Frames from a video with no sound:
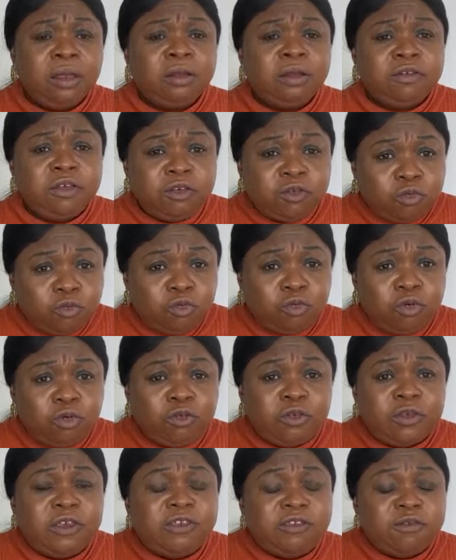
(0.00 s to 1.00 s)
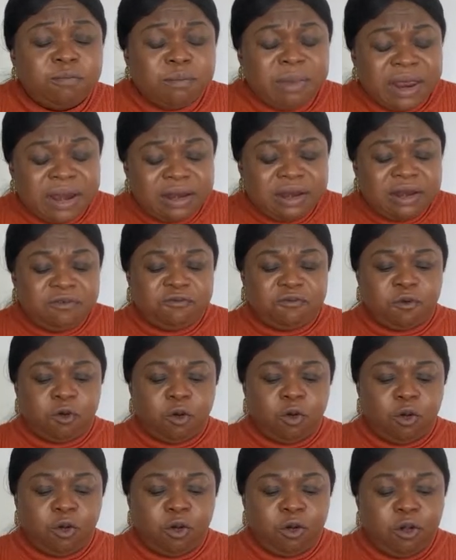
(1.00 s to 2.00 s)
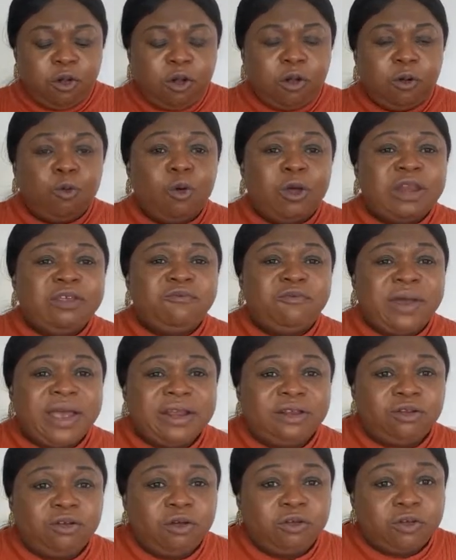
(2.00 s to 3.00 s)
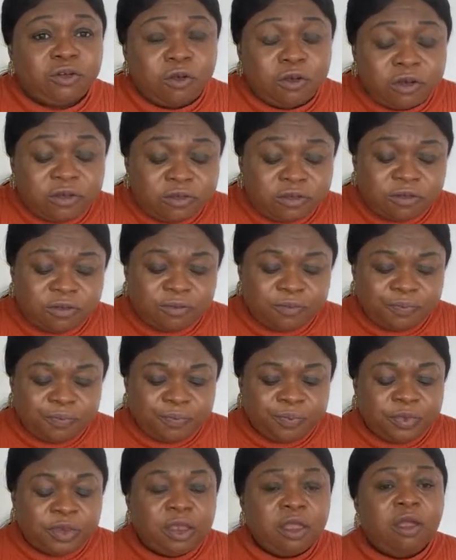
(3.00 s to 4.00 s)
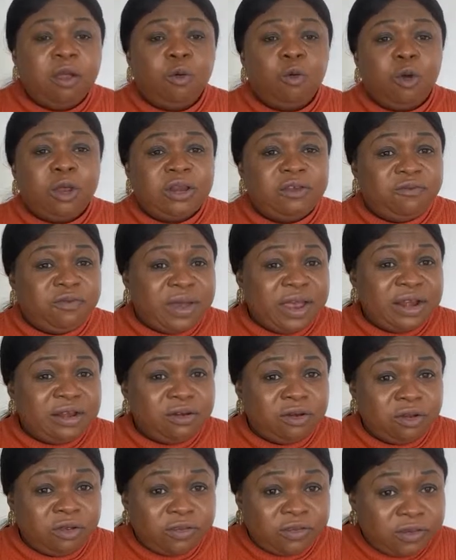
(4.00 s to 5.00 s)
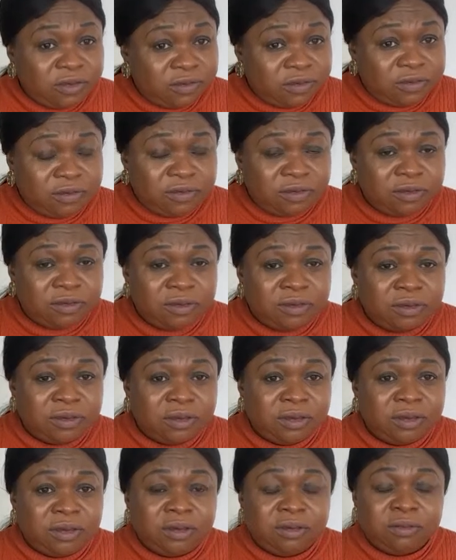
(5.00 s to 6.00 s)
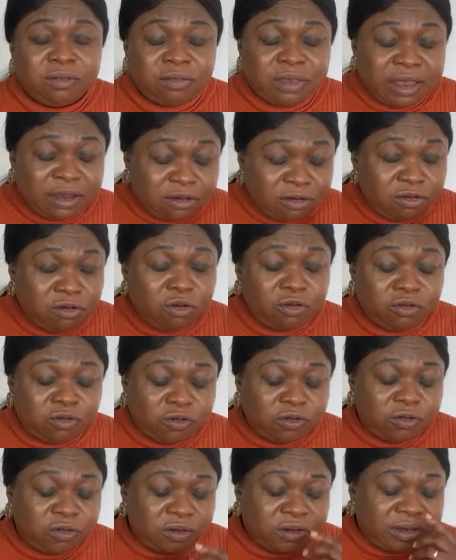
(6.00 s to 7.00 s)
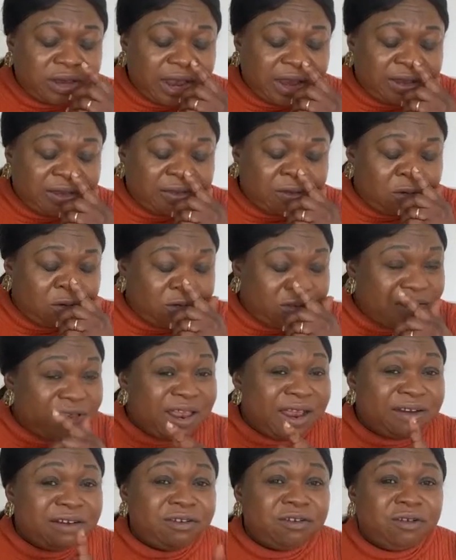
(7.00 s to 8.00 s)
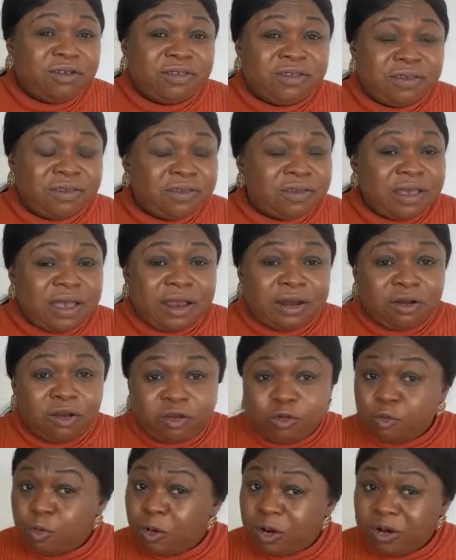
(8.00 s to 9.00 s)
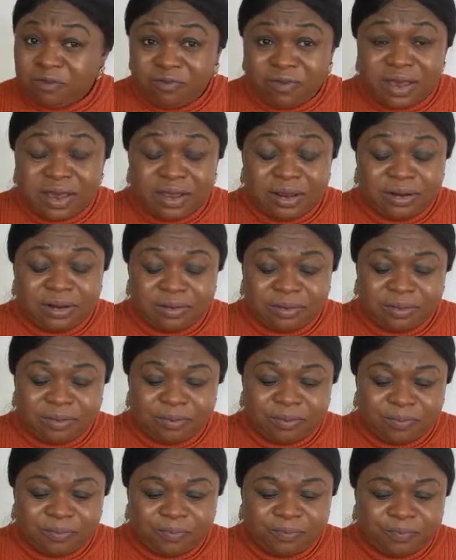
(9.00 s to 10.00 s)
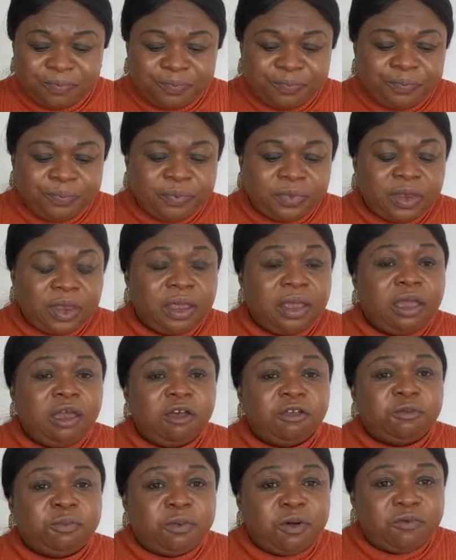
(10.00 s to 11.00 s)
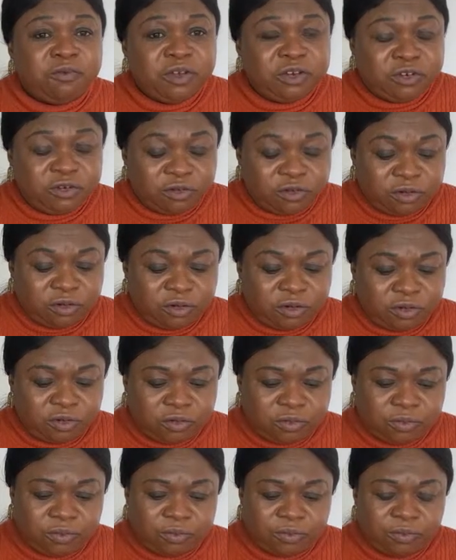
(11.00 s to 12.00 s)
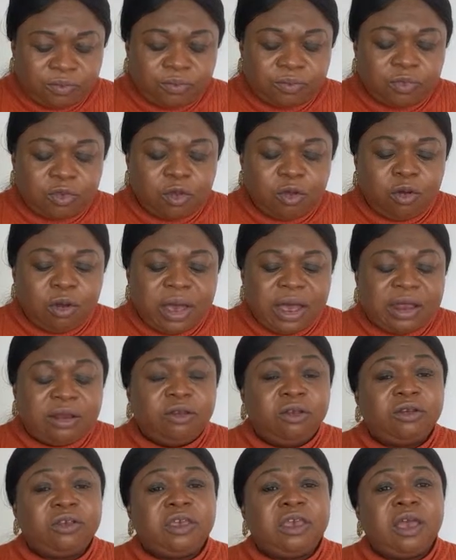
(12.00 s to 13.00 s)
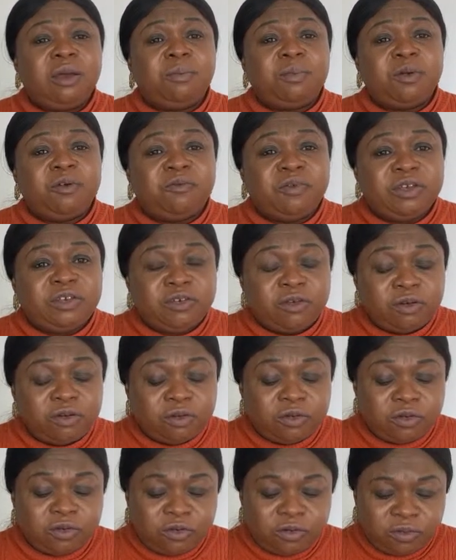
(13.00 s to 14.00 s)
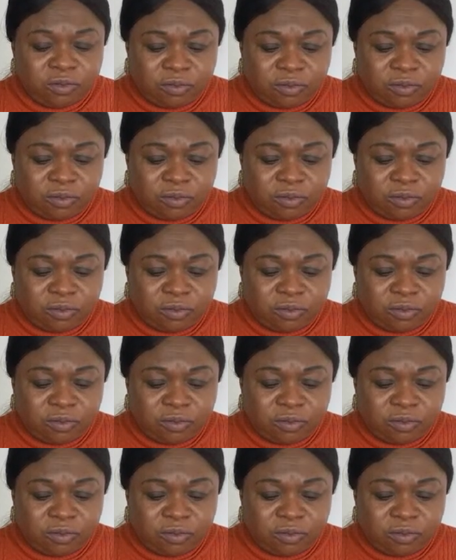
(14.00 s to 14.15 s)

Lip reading: This route is mainly for qualified doctors, qualified nurses. Take note that auxiliary nurses are not qualified. Health professionals or adult care professionals